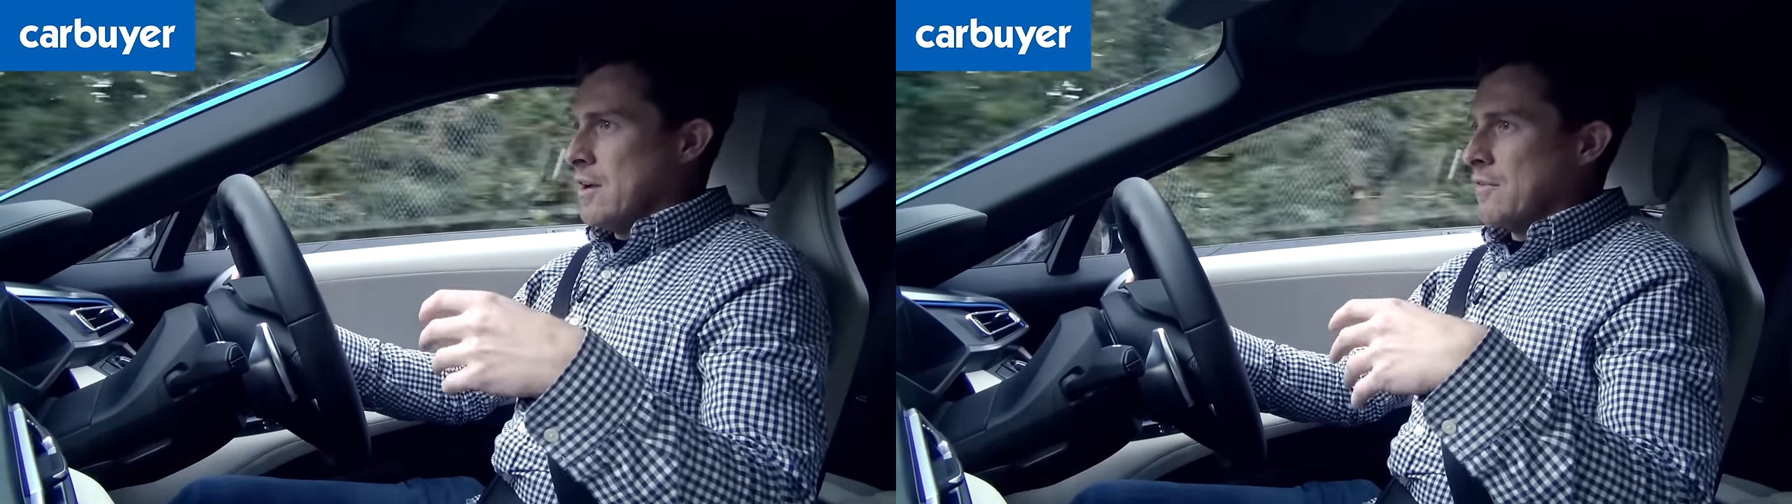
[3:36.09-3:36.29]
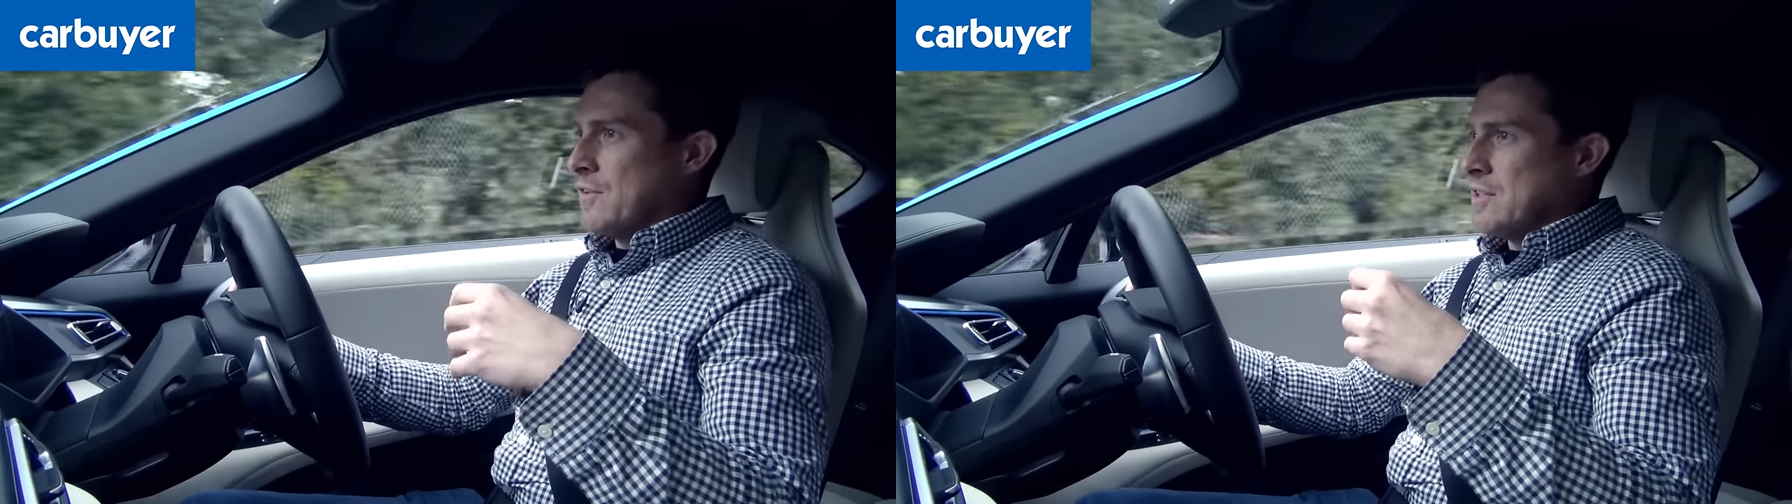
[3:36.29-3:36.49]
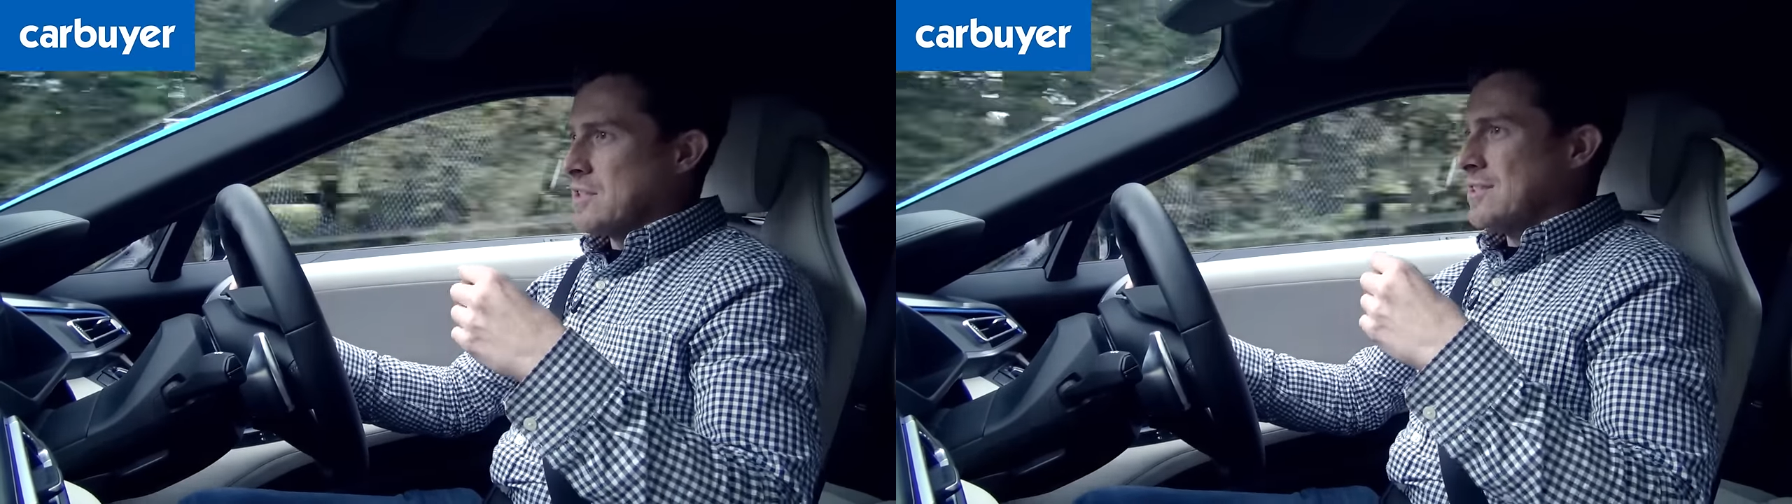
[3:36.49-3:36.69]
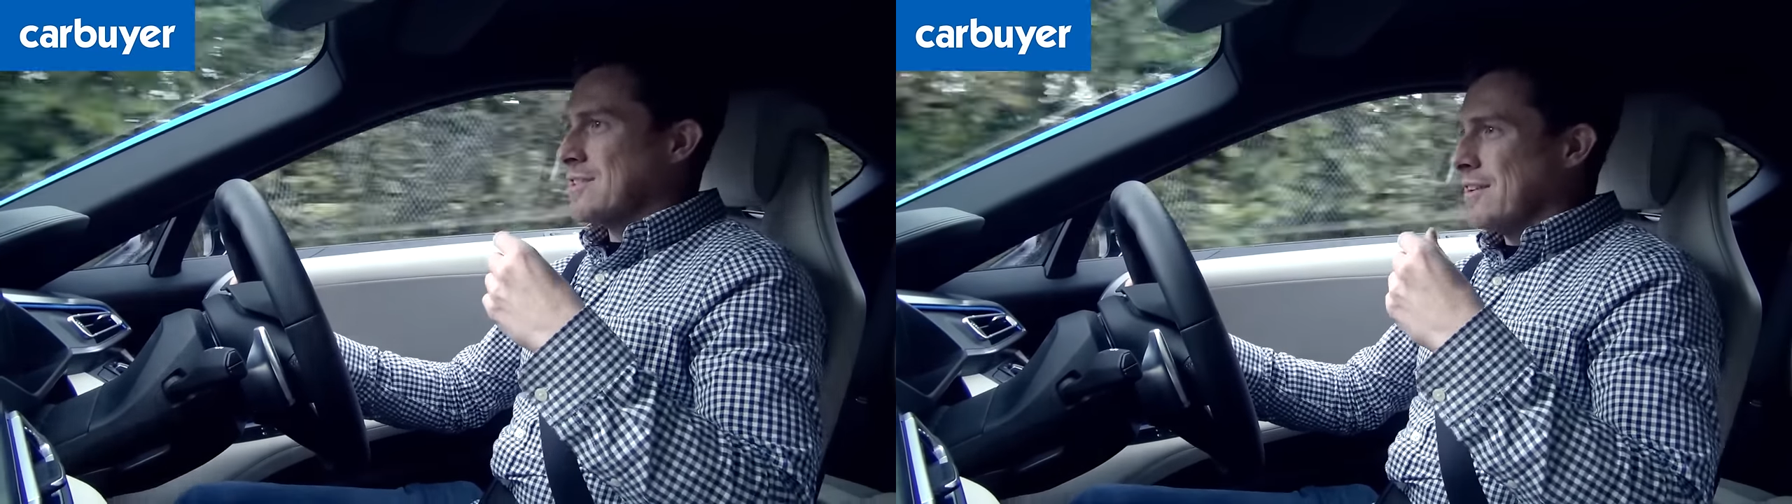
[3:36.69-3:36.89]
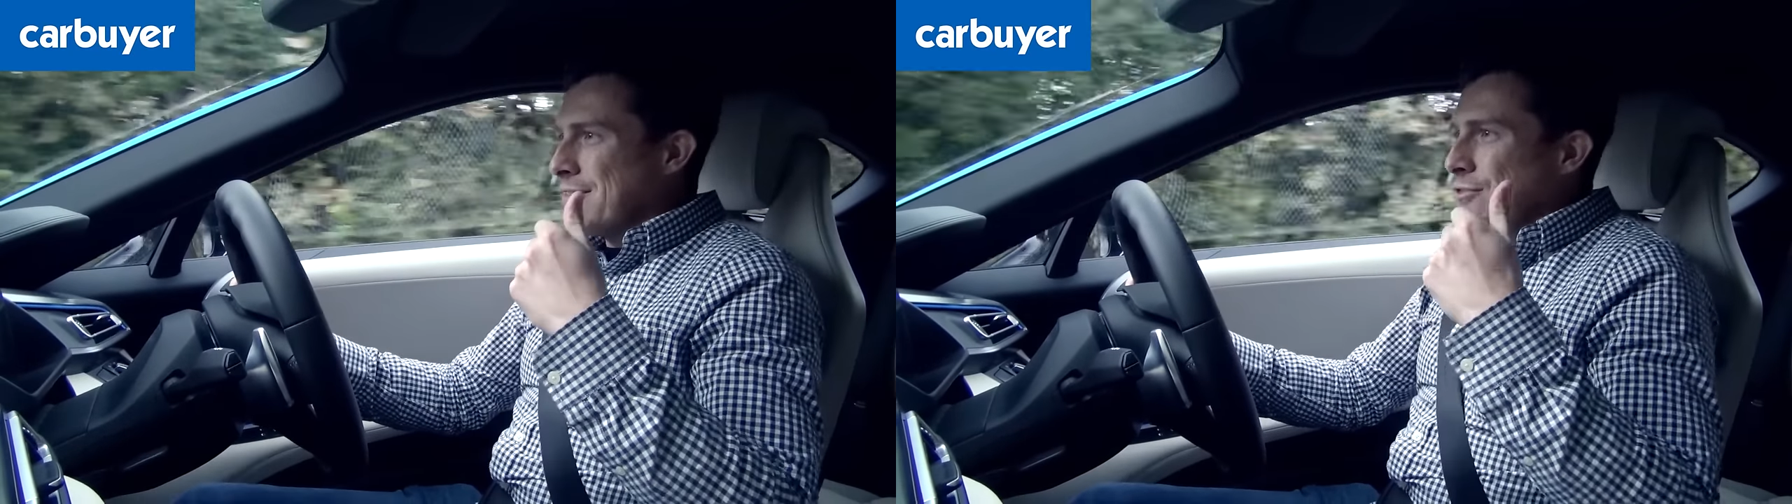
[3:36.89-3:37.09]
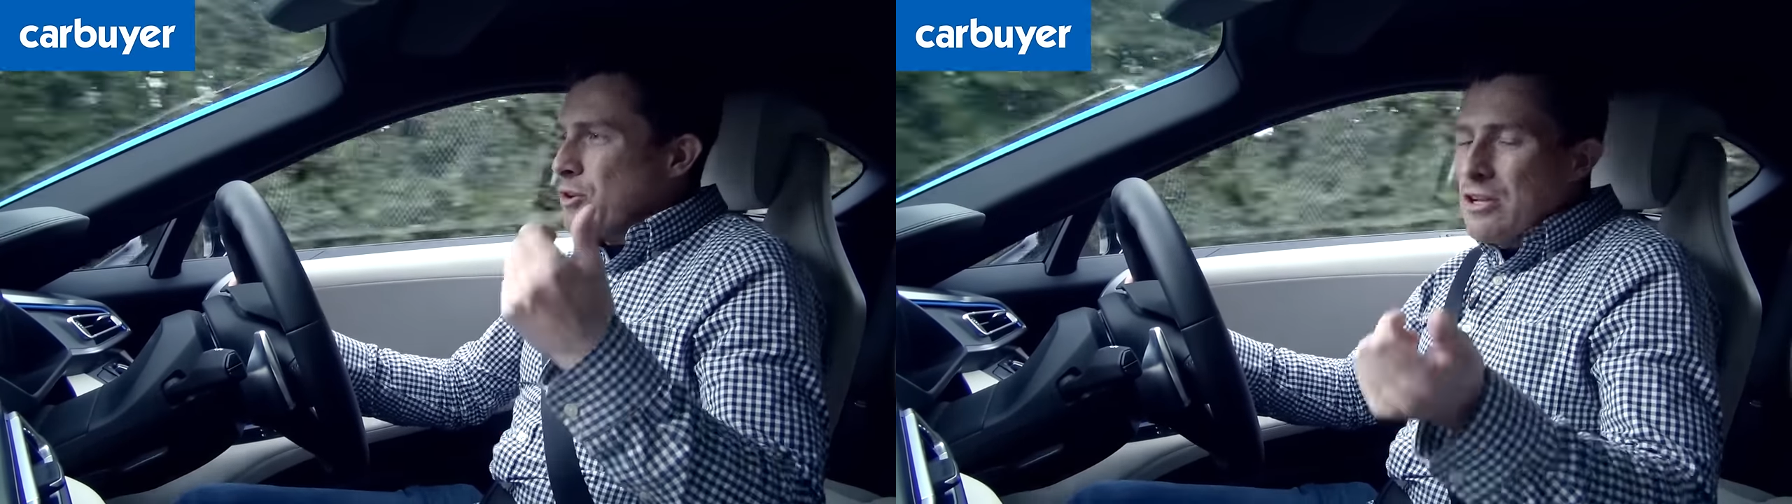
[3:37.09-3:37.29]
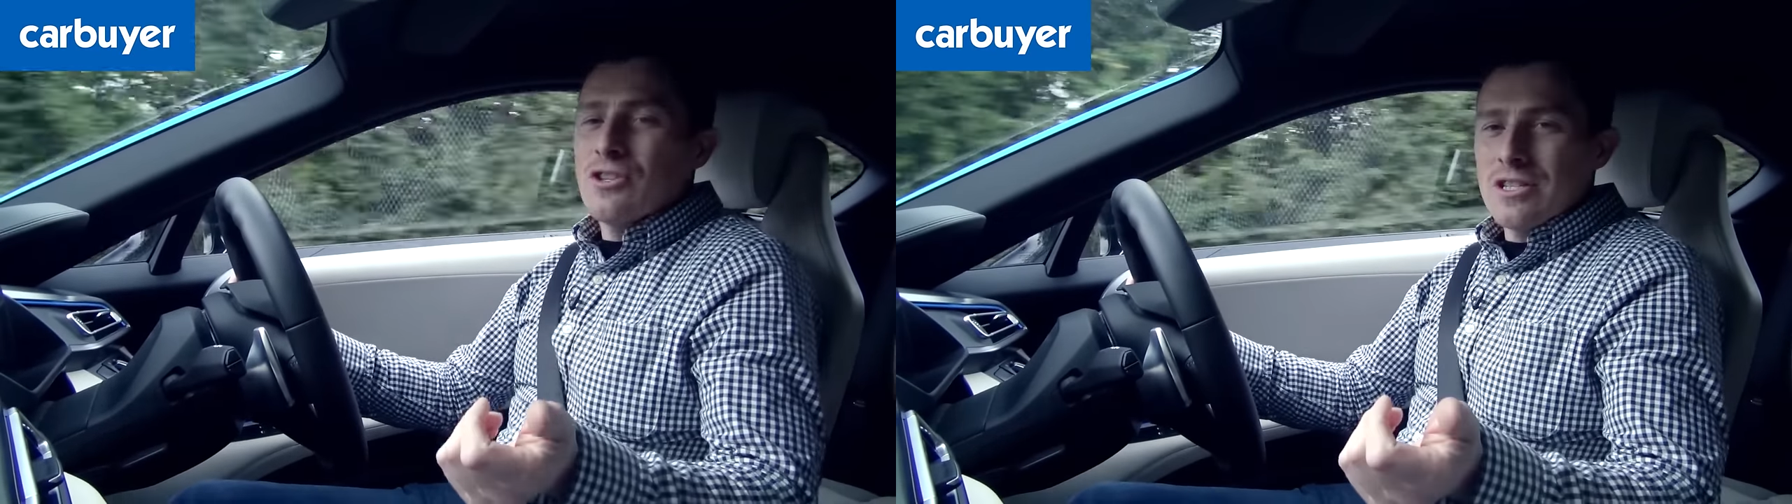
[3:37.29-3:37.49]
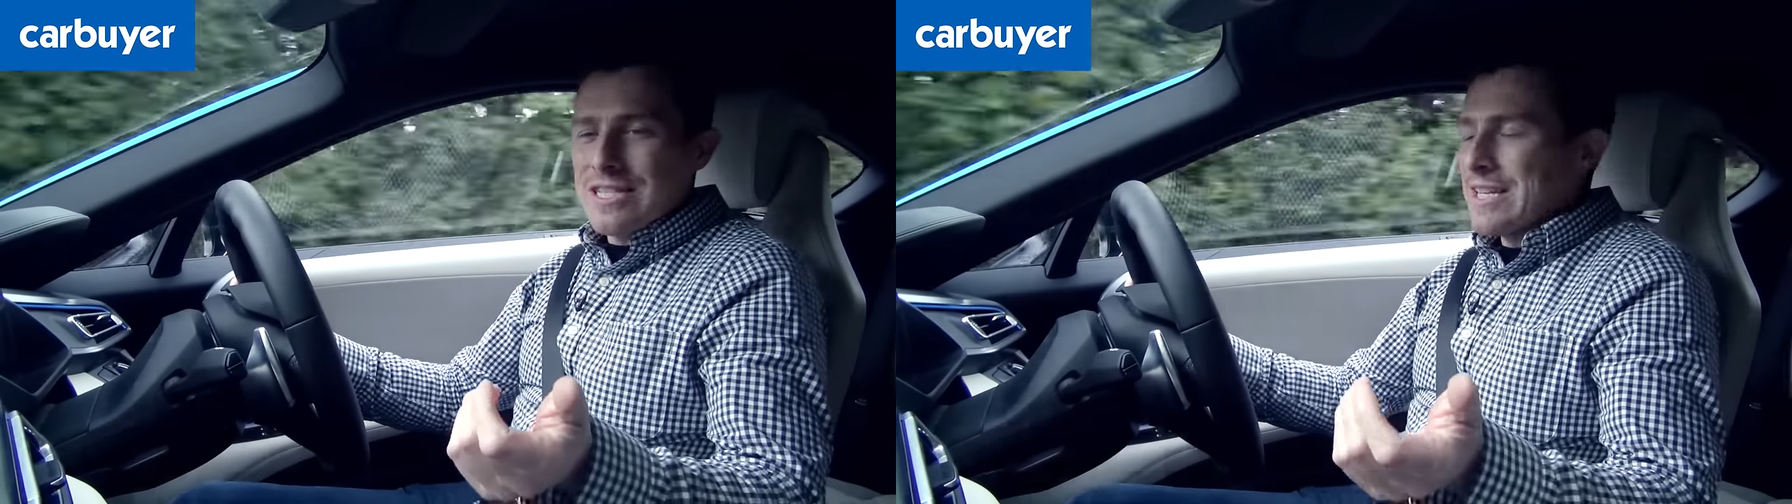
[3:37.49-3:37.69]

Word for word: For instance, like three hundred